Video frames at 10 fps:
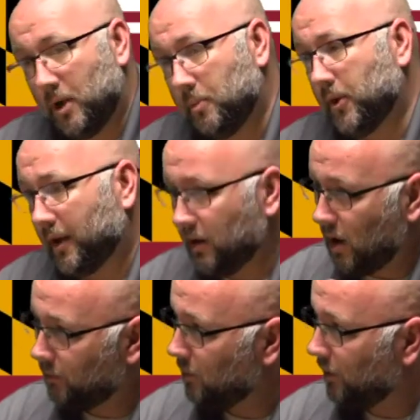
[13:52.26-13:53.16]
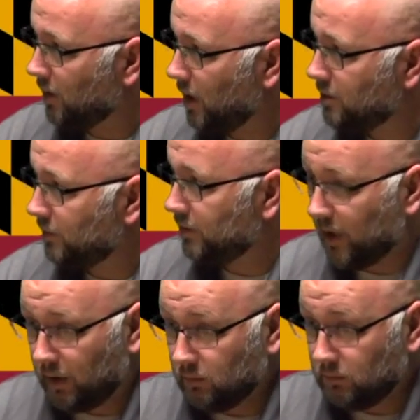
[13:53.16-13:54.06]
But there's people that can come from other countries
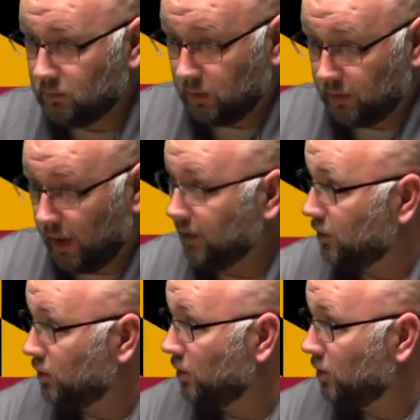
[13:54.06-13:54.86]
that would like